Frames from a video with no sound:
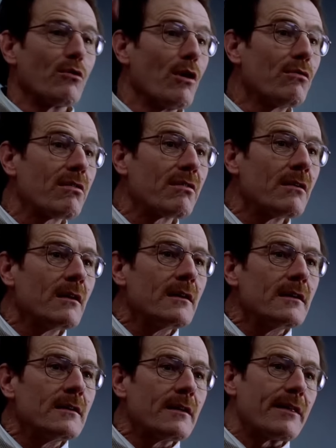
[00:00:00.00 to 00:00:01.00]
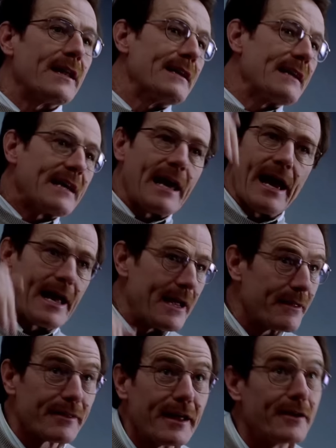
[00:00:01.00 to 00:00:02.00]
growth, then
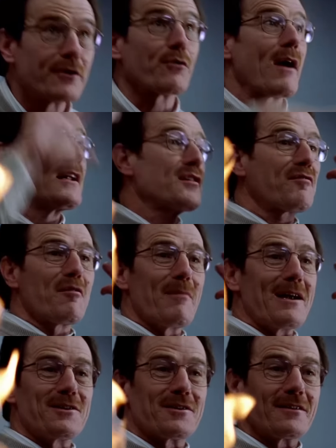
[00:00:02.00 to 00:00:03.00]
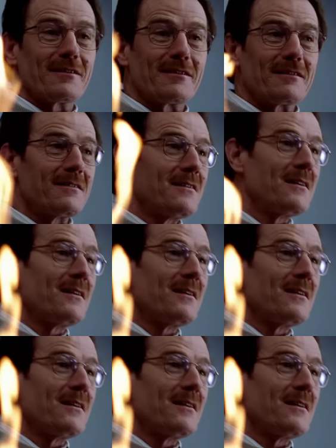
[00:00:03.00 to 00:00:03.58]
decay, then transformation.